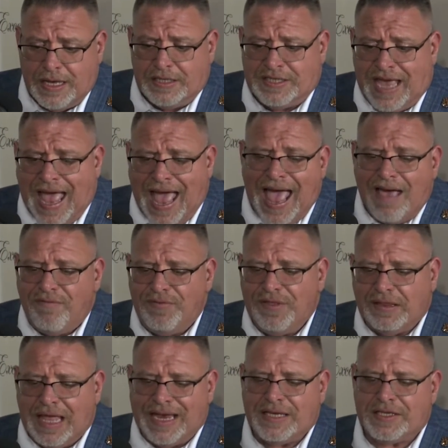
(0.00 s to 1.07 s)
to have the
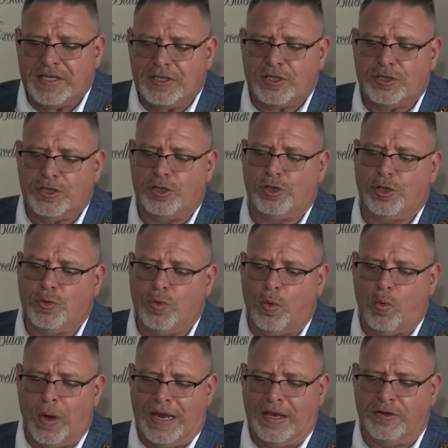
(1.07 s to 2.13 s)
license to do
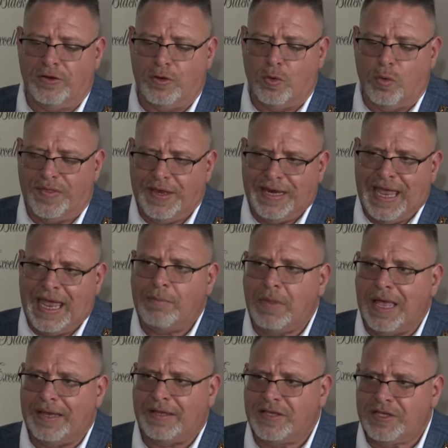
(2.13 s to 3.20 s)
what we do with a name
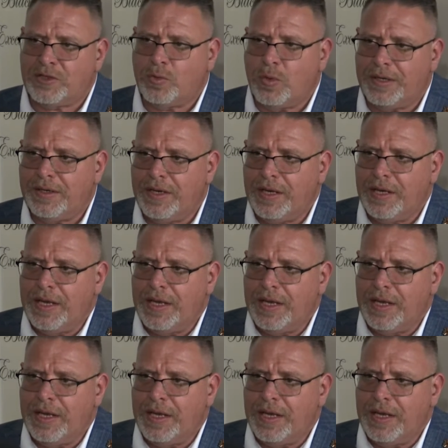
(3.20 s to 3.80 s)
like this one